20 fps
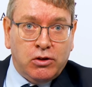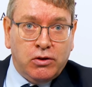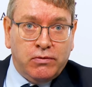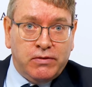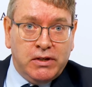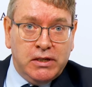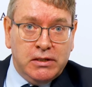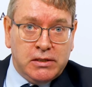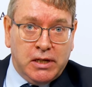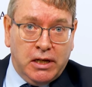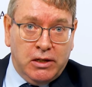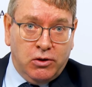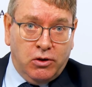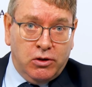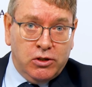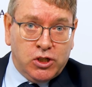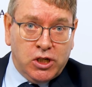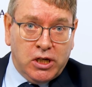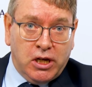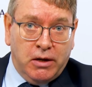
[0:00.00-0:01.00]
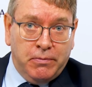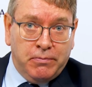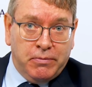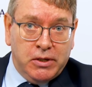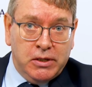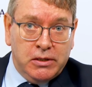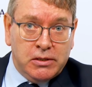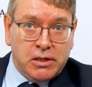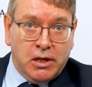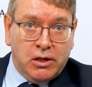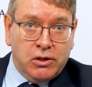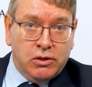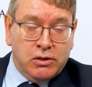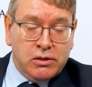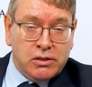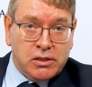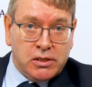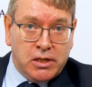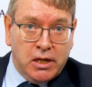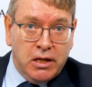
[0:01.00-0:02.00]
of these technology companies are
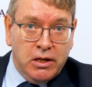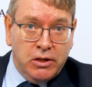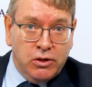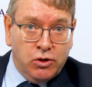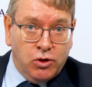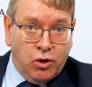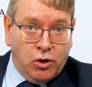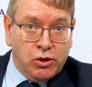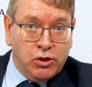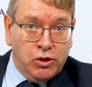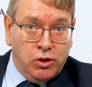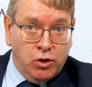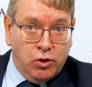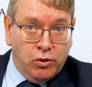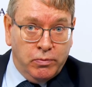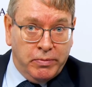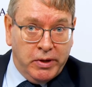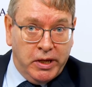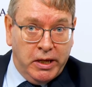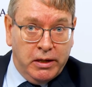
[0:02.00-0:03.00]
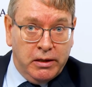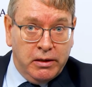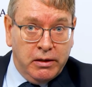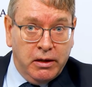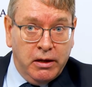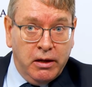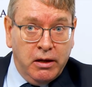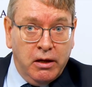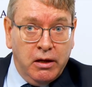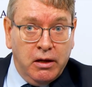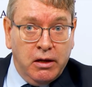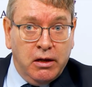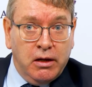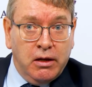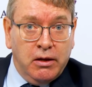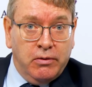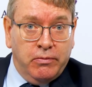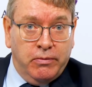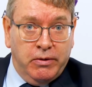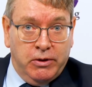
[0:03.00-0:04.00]
still non-European.
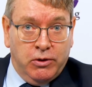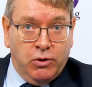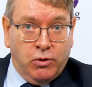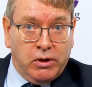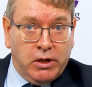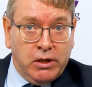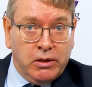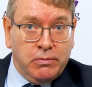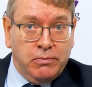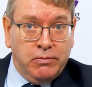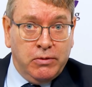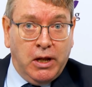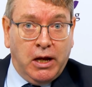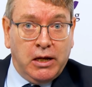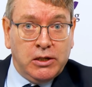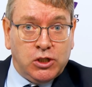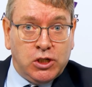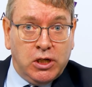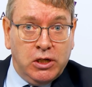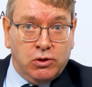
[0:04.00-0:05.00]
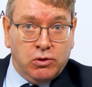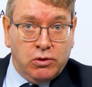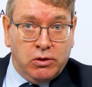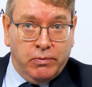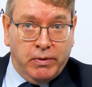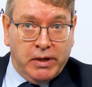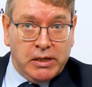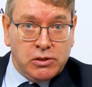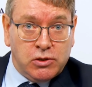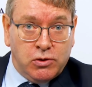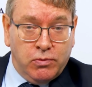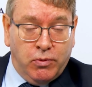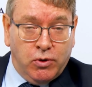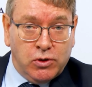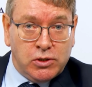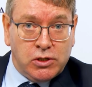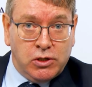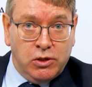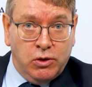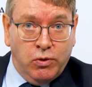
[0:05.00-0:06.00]
We look largely to the west
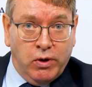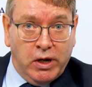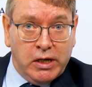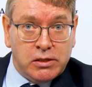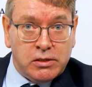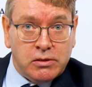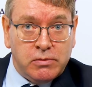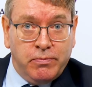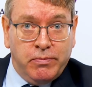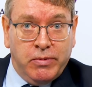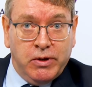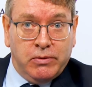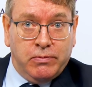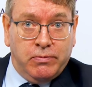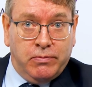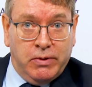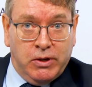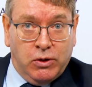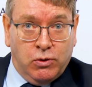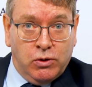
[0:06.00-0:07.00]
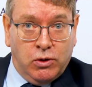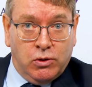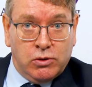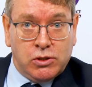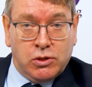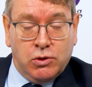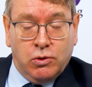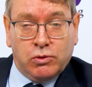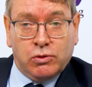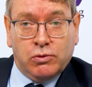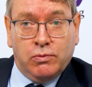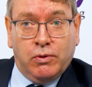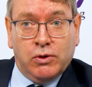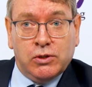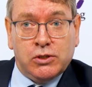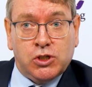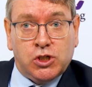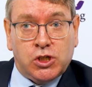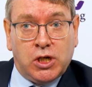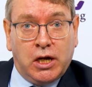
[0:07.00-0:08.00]
towards the US, but we could also look
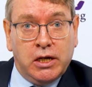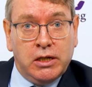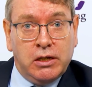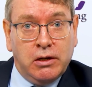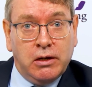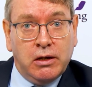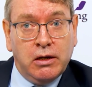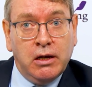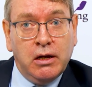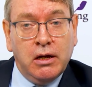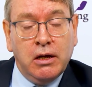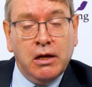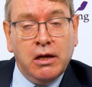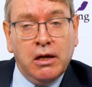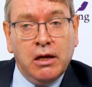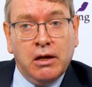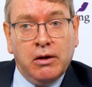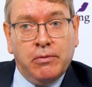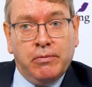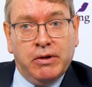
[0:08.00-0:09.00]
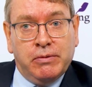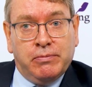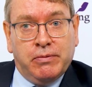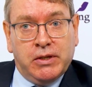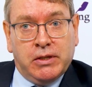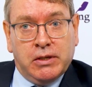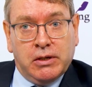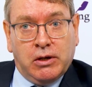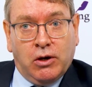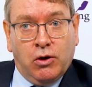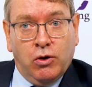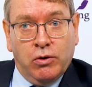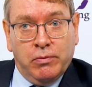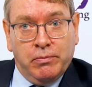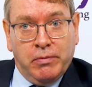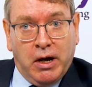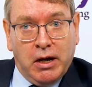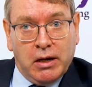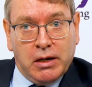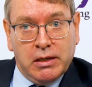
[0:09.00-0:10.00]
towards China with, with the
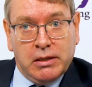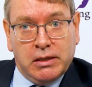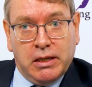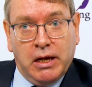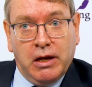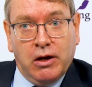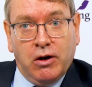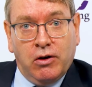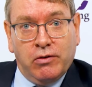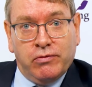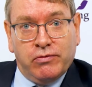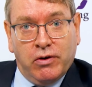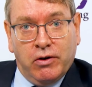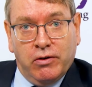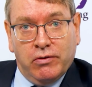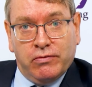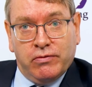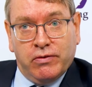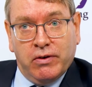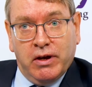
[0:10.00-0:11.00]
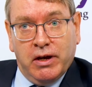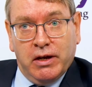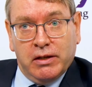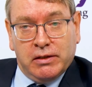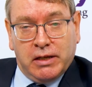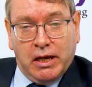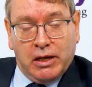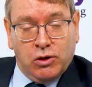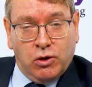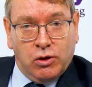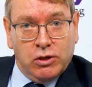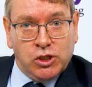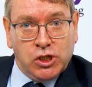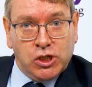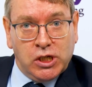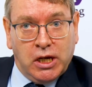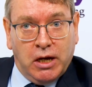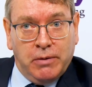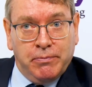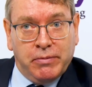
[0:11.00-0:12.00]
growing market there of, of uh, technology
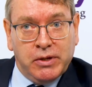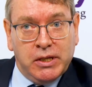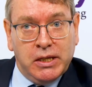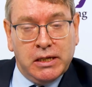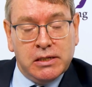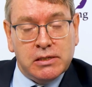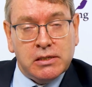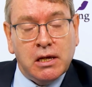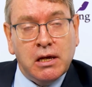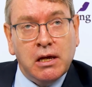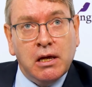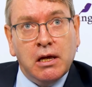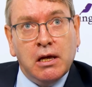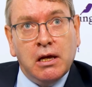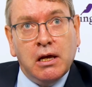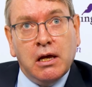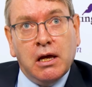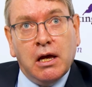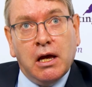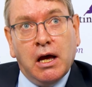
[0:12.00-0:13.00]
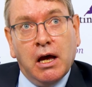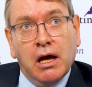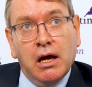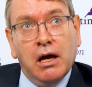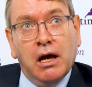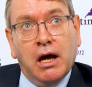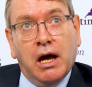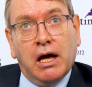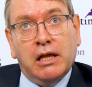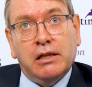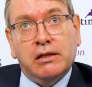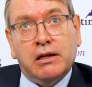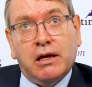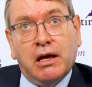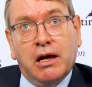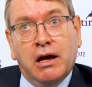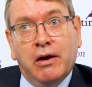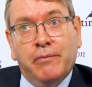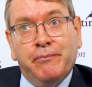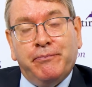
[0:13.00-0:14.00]
companies. And,
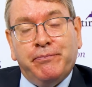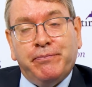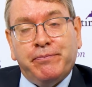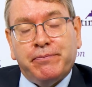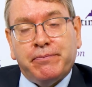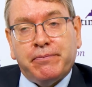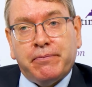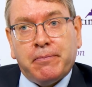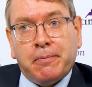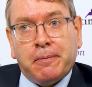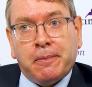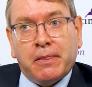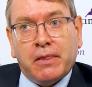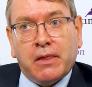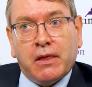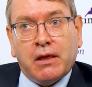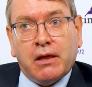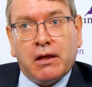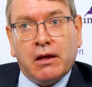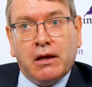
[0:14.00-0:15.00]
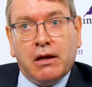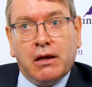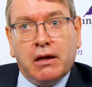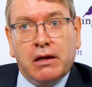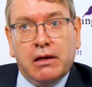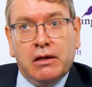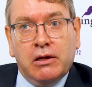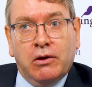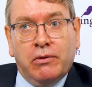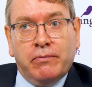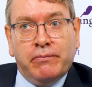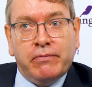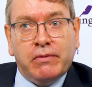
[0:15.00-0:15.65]
um, you know,